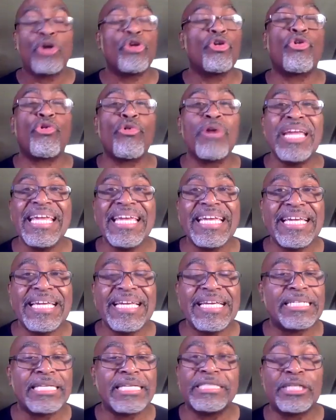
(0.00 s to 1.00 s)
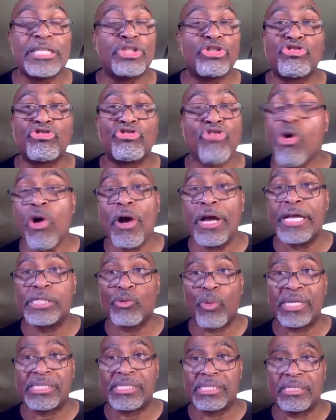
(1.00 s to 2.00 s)
Greed
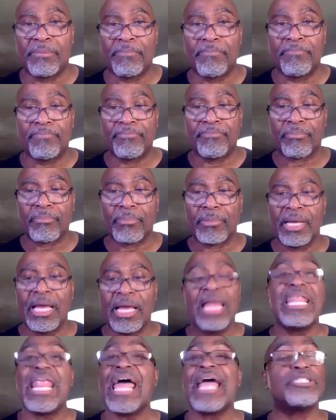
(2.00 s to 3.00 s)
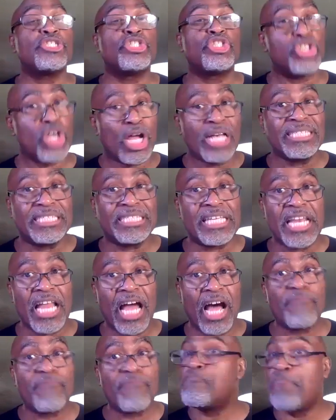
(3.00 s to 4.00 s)
destroys wisdom. Let just
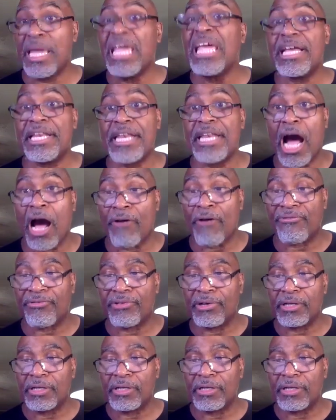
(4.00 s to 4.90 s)
enough be enough.